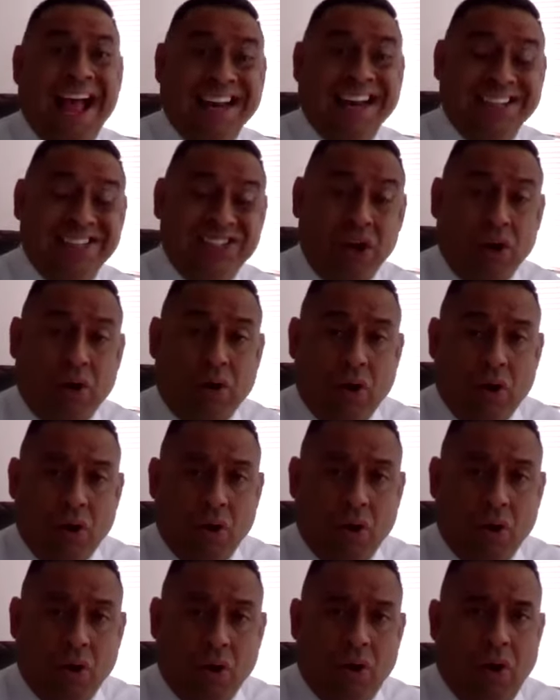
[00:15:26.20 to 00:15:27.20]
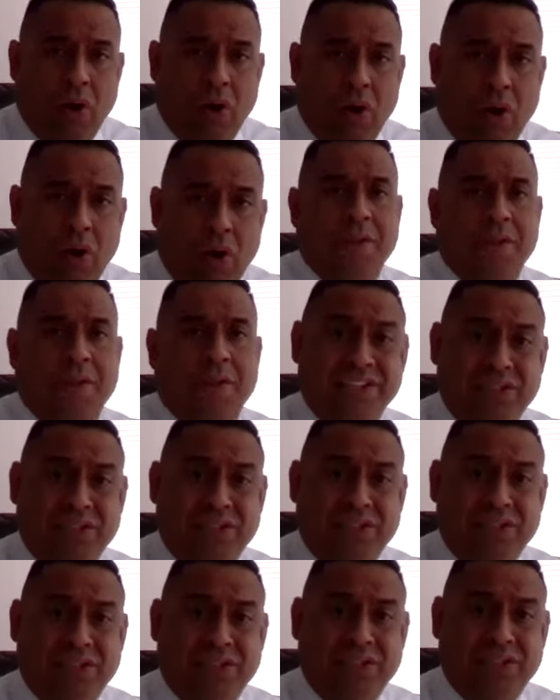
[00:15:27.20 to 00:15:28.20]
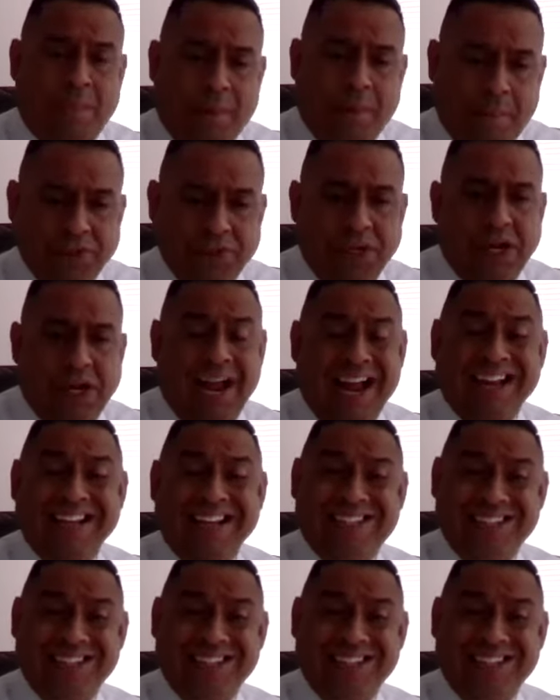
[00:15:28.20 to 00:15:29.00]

That is our goal. That is our purpose.